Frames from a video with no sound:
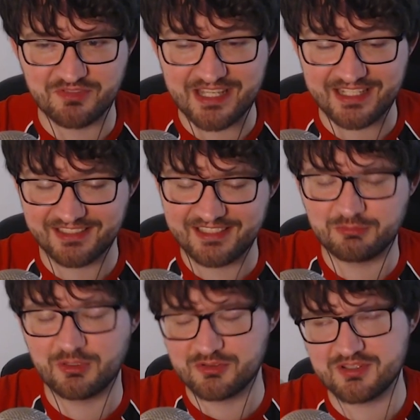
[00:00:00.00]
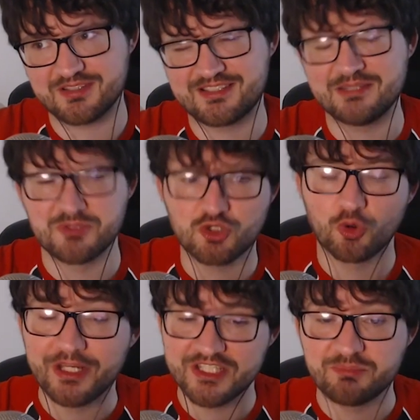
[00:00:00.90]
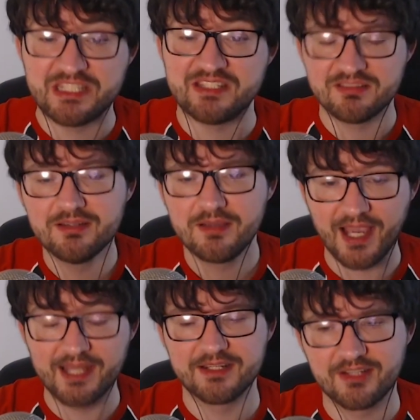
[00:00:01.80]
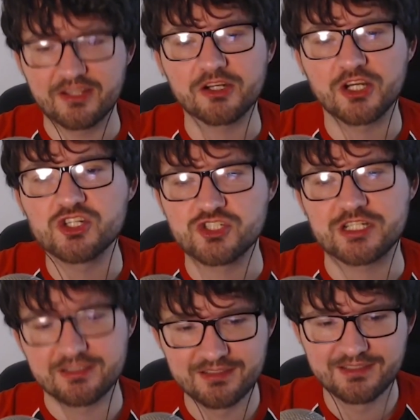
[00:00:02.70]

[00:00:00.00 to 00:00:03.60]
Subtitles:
that team is going to be in another country,